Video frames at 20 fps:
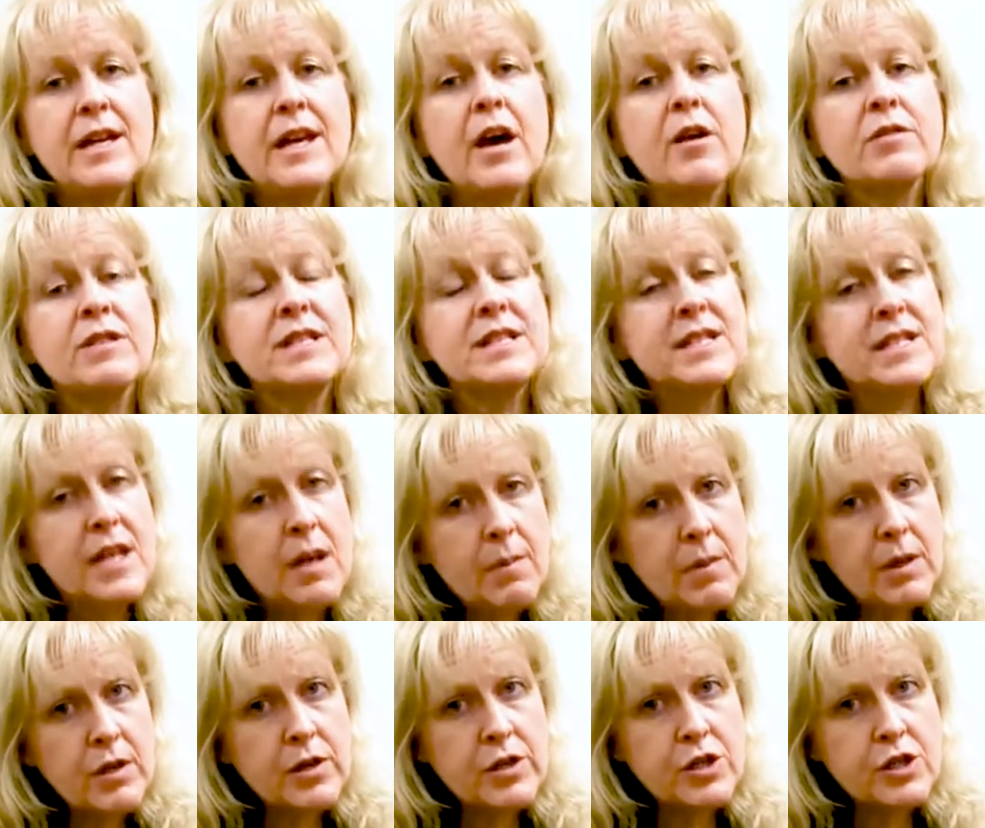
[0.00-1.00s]
Now,
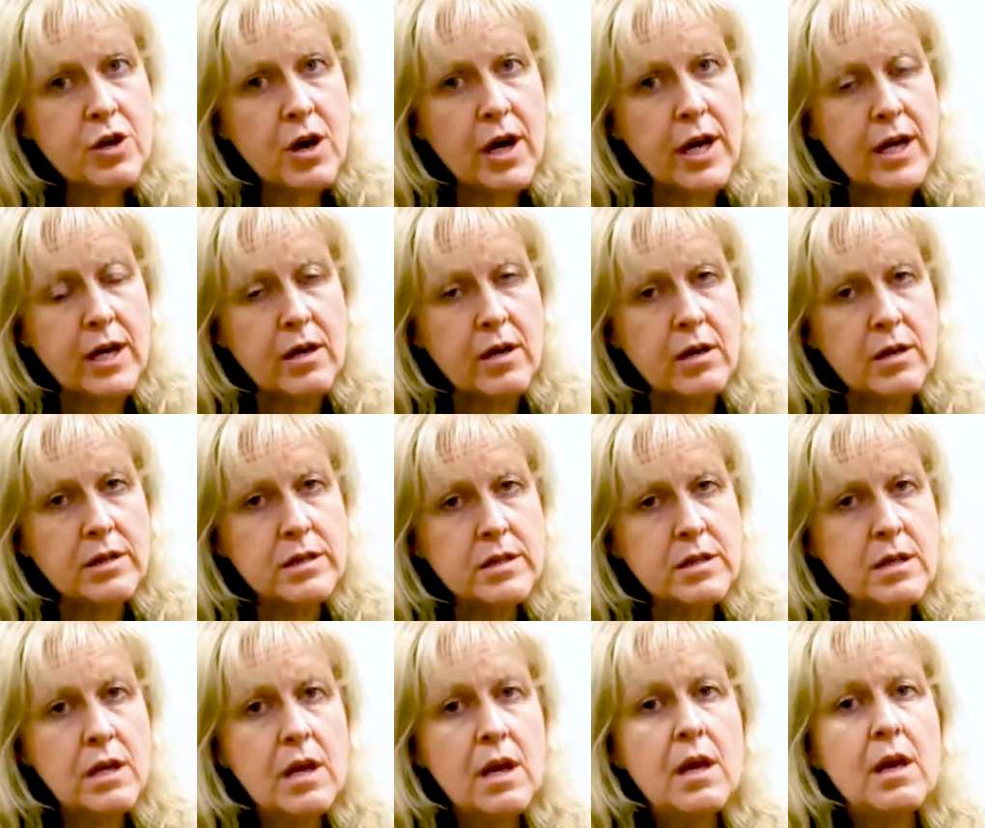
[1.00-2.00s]
similar
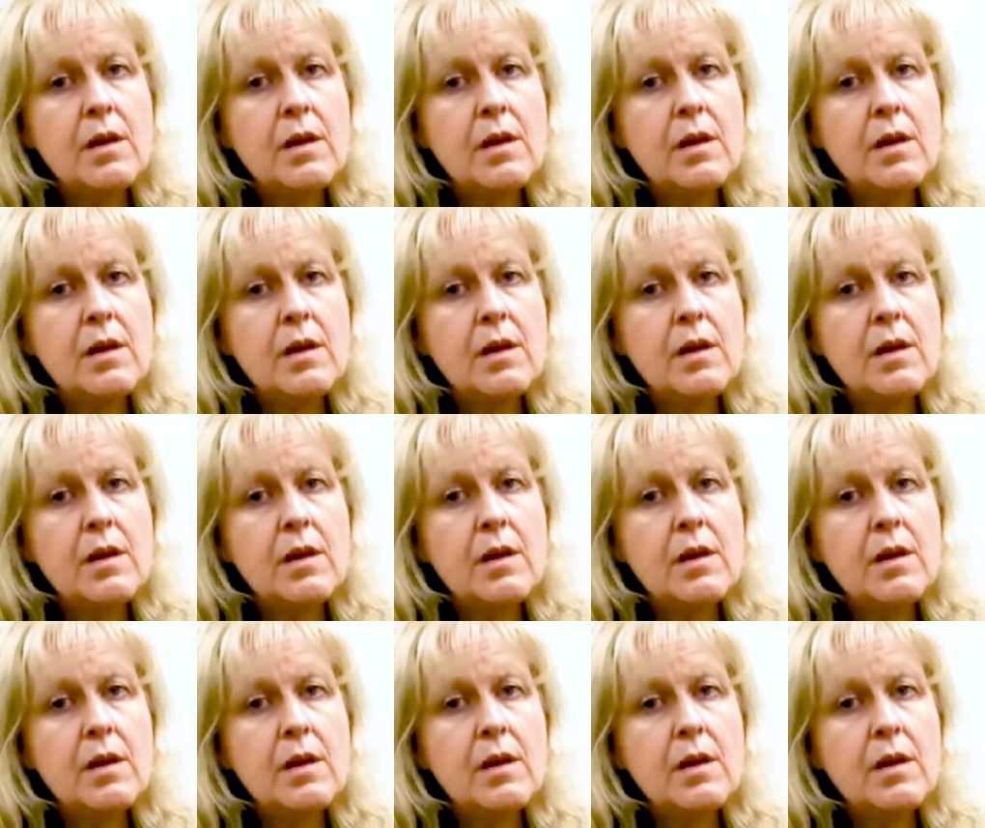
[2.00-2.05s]
triangles